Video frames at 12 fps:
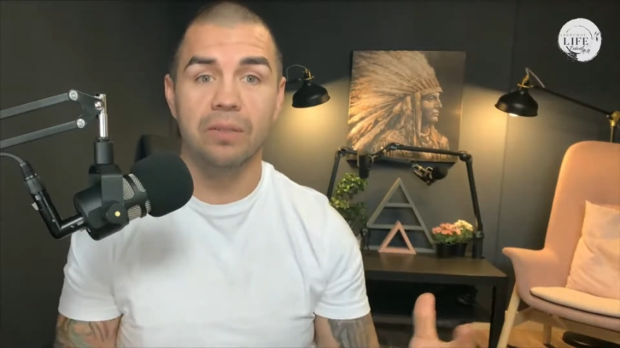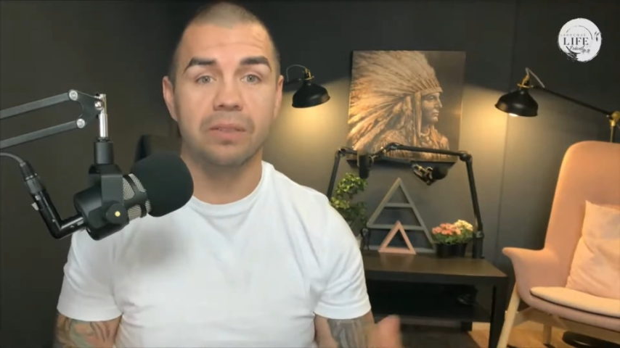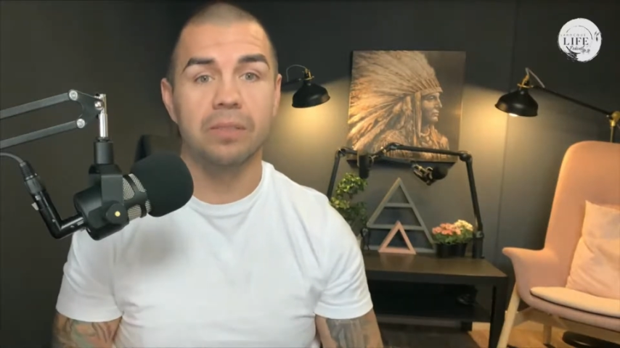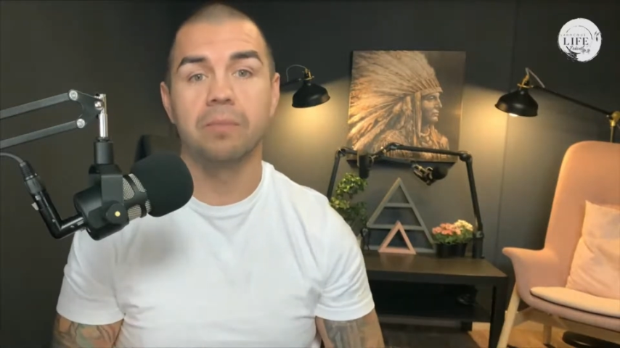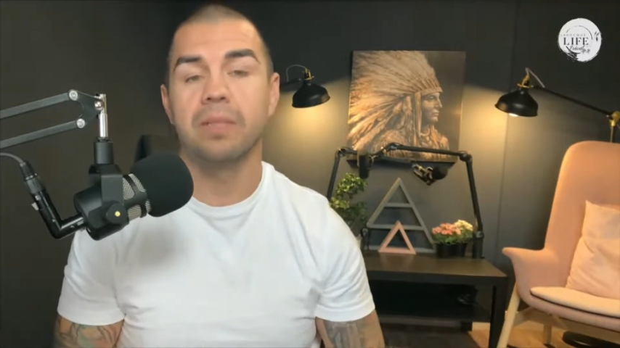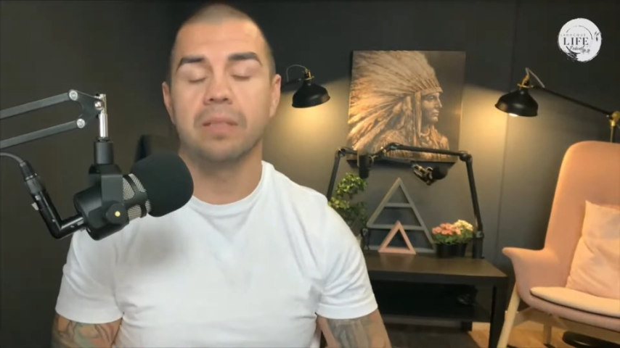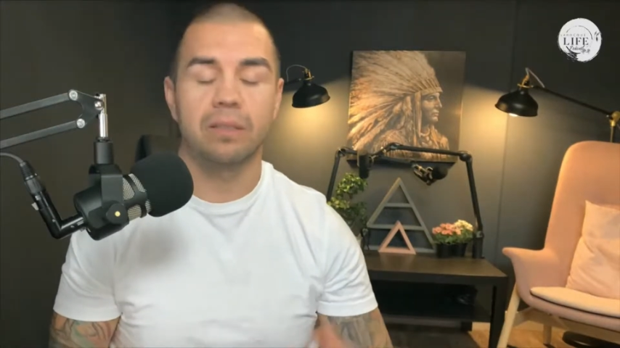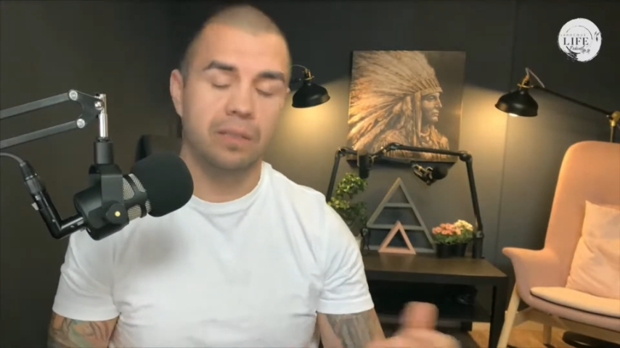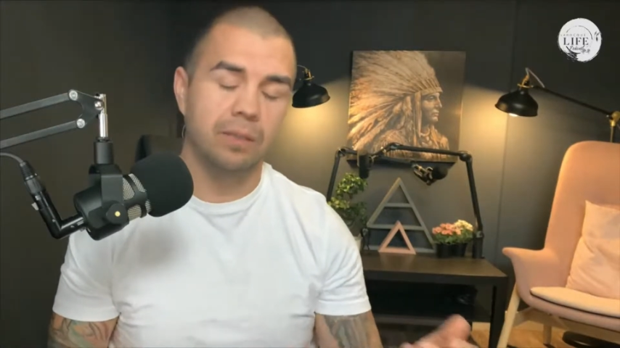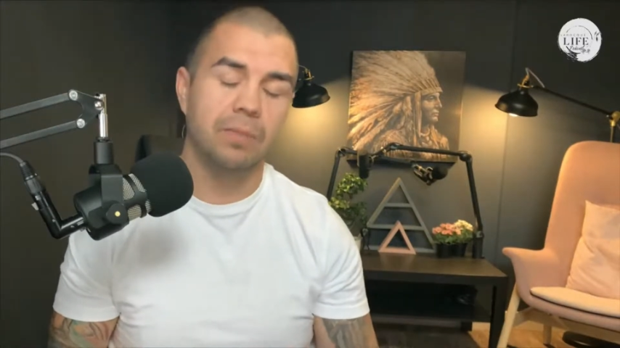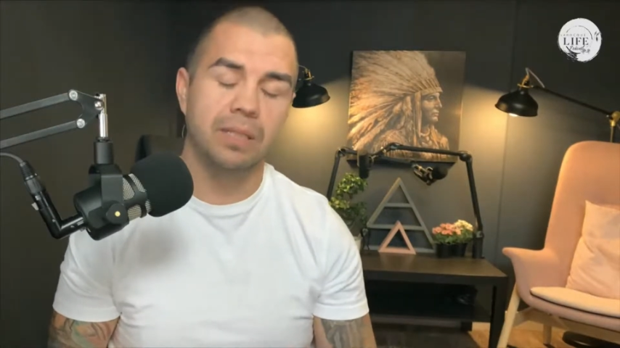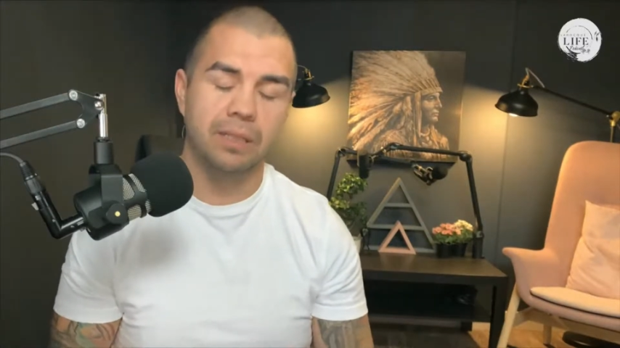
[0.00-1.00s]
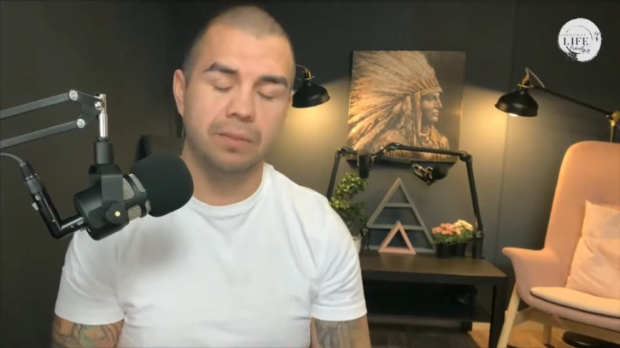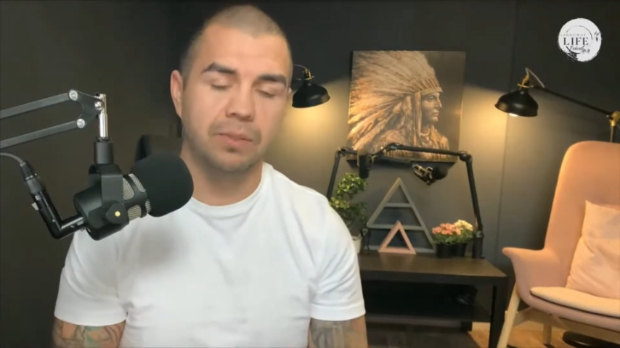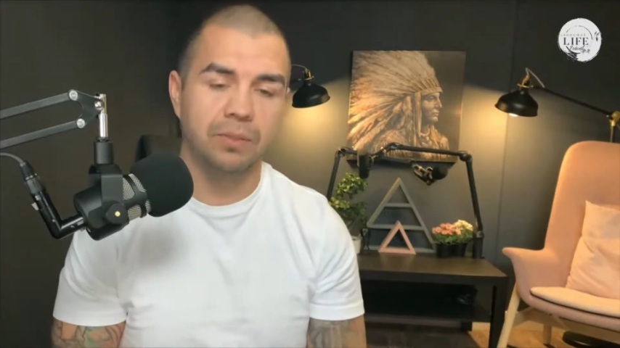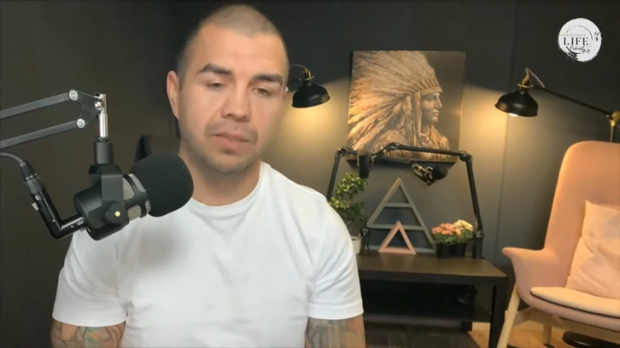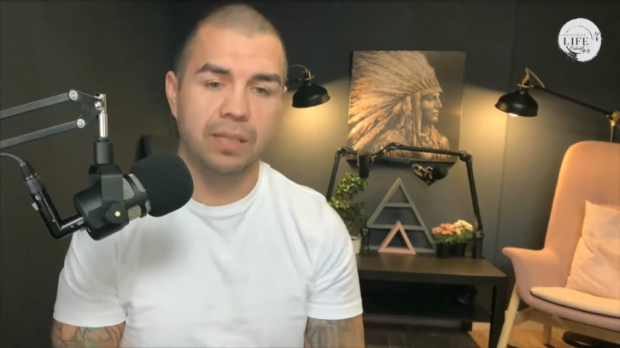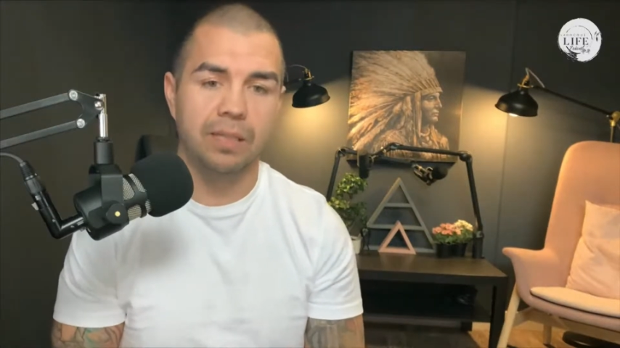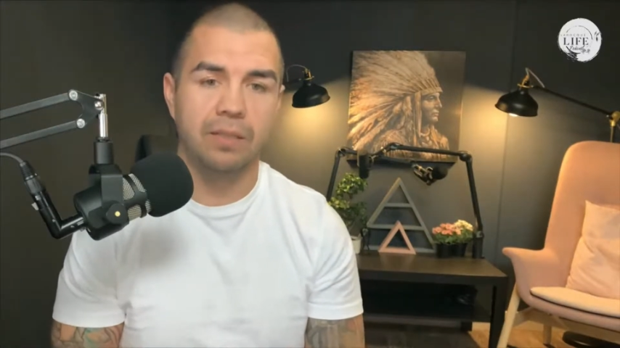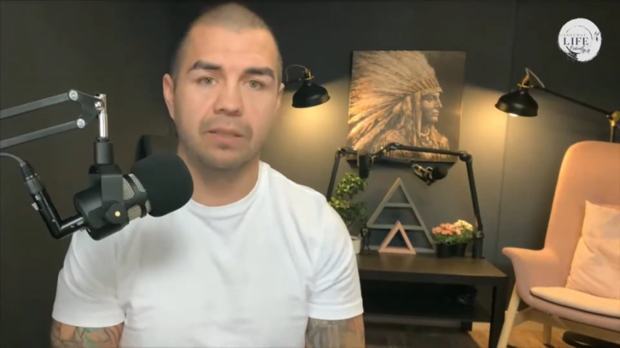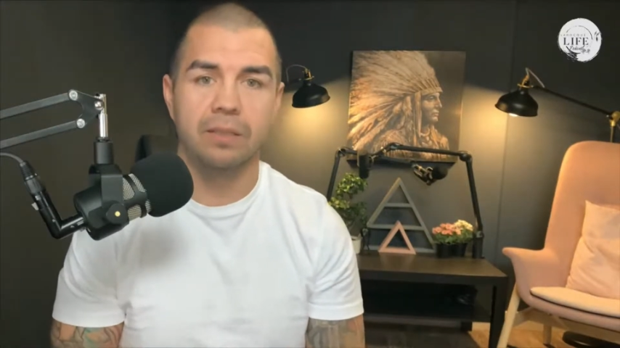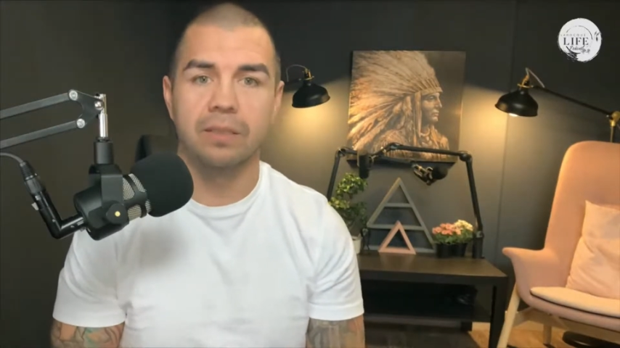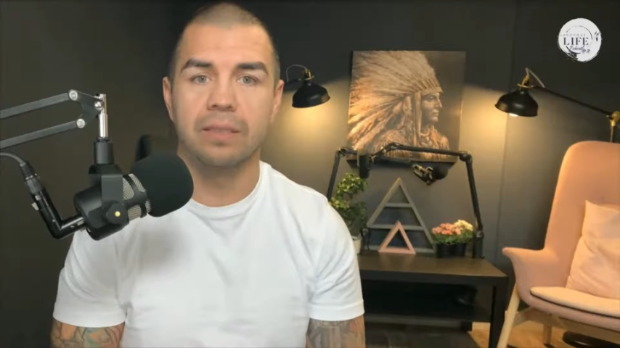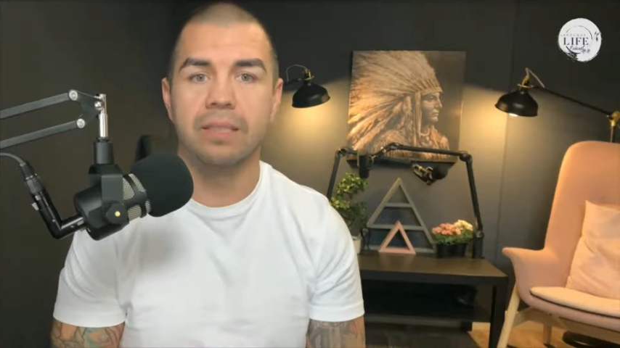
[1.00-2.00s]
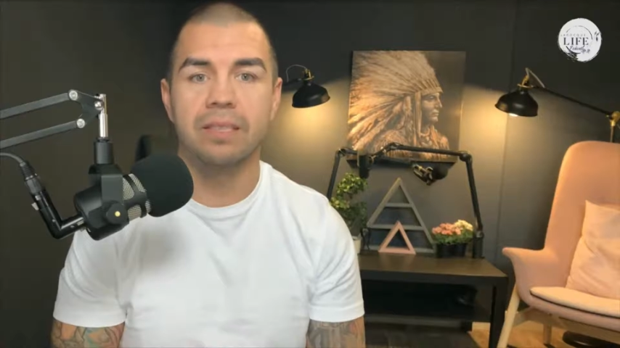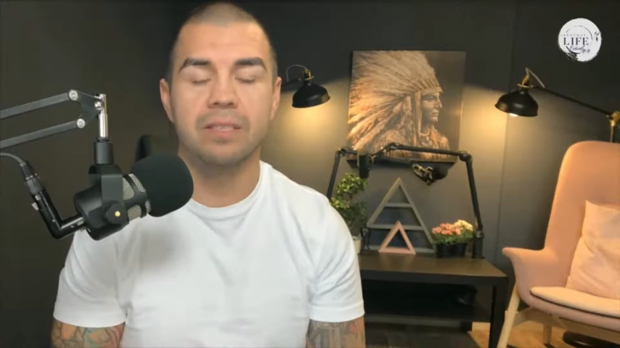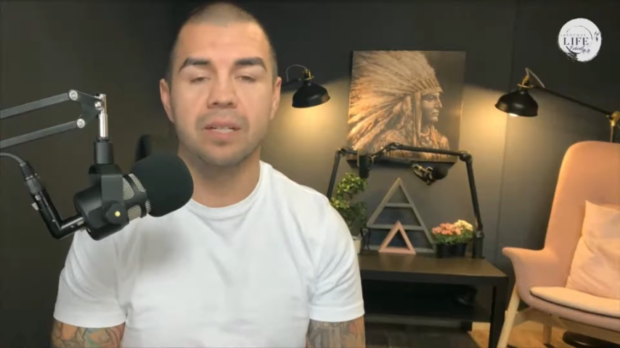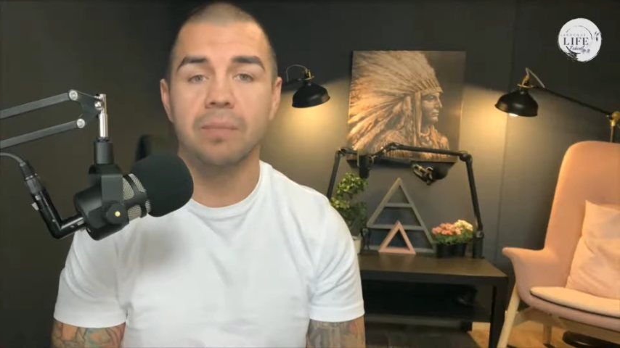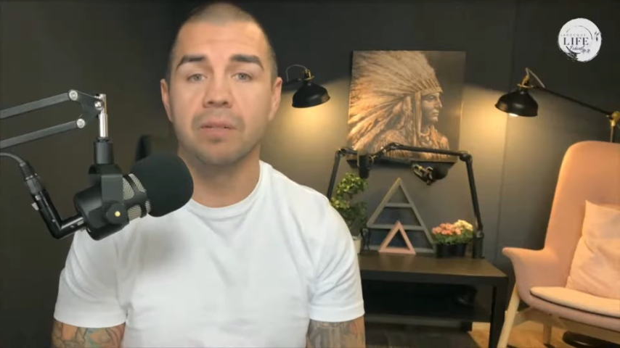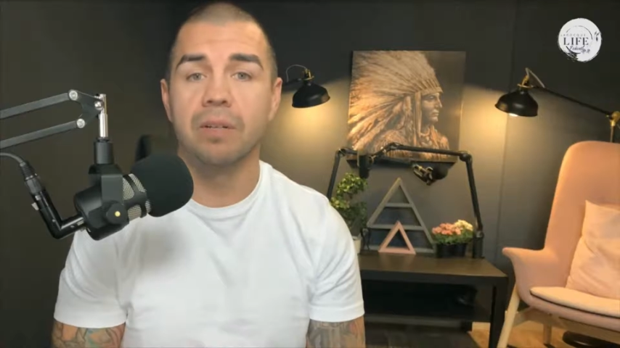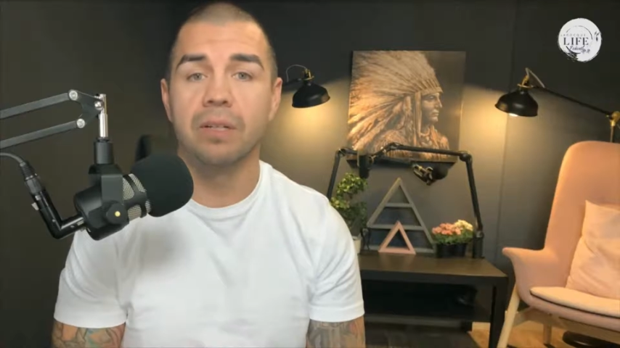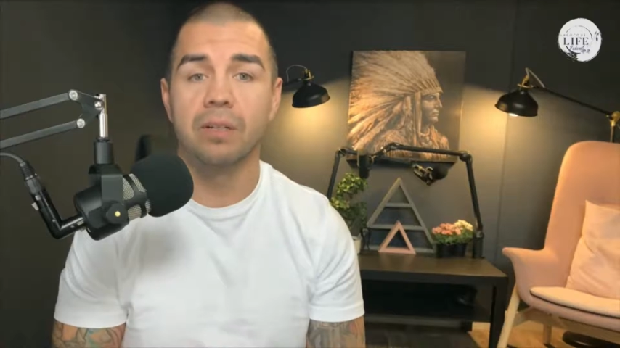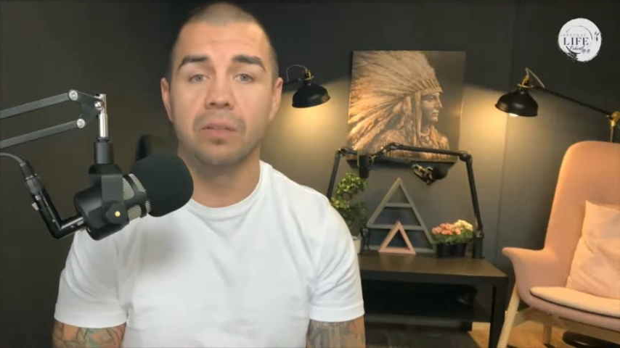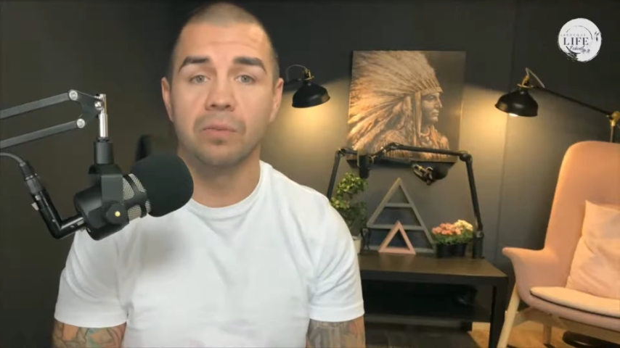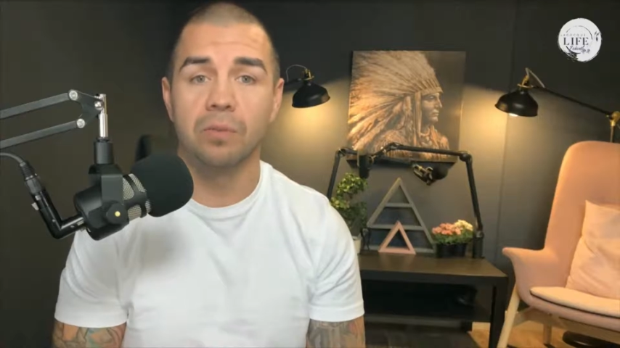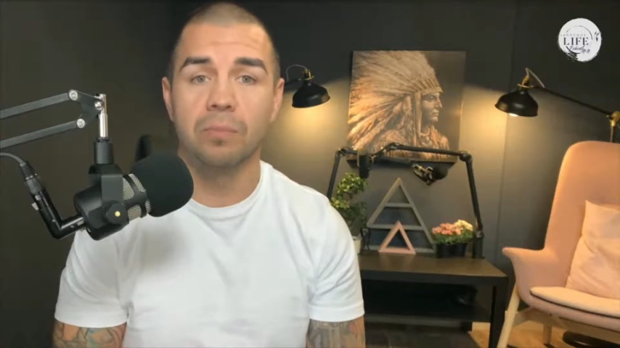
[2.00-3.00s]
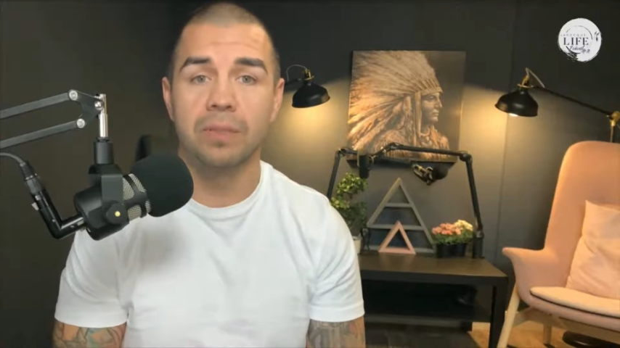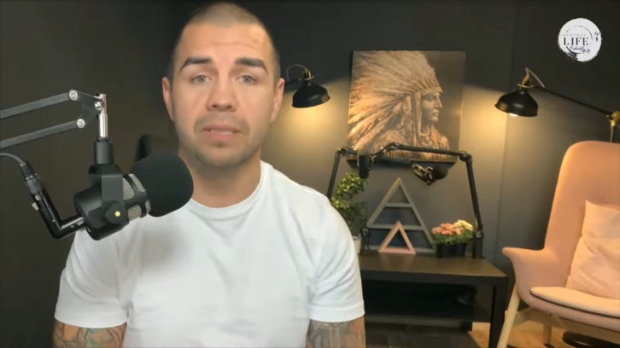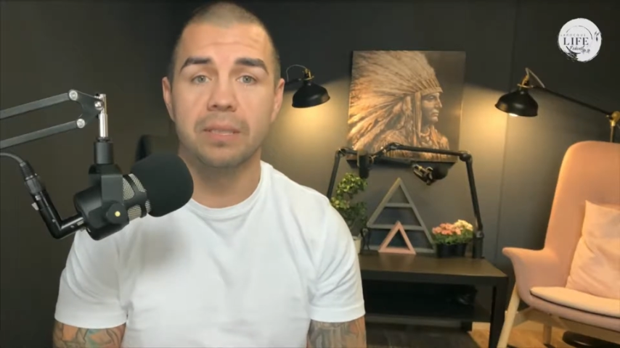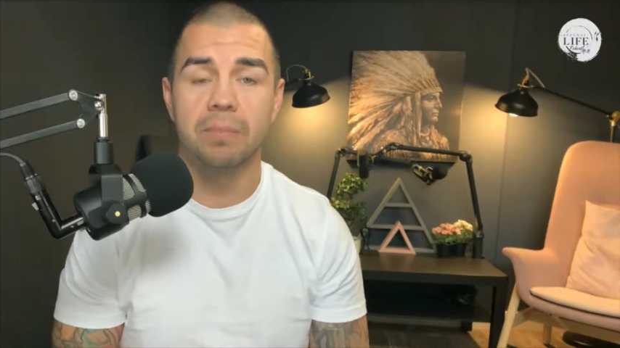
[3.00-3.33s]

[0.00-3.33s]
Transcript: it's gonna be like, oh man, I'm so tired, and kids got me running all over the place.